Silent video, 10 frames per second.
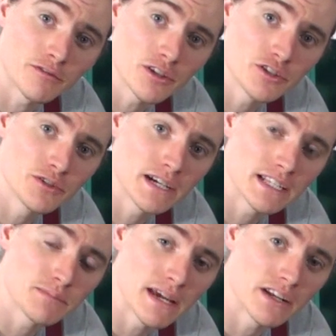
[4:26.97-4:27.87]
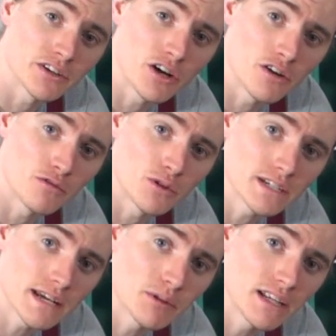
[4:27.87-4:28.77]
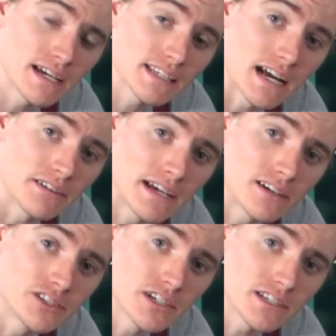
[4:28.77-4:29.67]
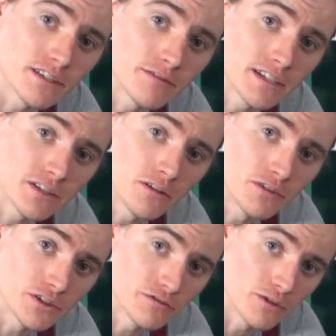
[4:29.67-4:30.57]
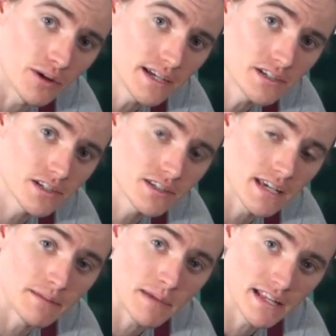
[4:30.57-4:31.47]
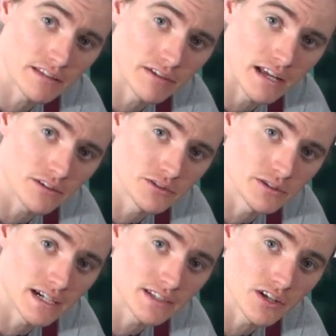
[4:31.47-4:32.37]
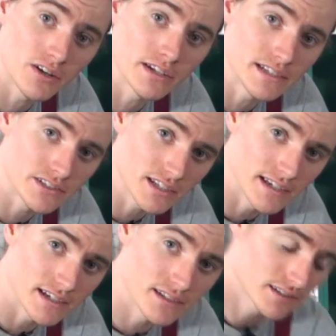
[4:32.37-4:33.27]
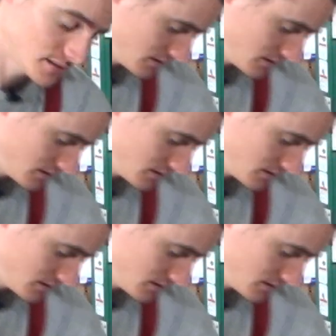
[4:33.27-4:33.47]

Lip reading: first 2 cuts made on all 4 table legs, I'll now adjust the fence over to 4 inches and make the final 2 cuts on each leg.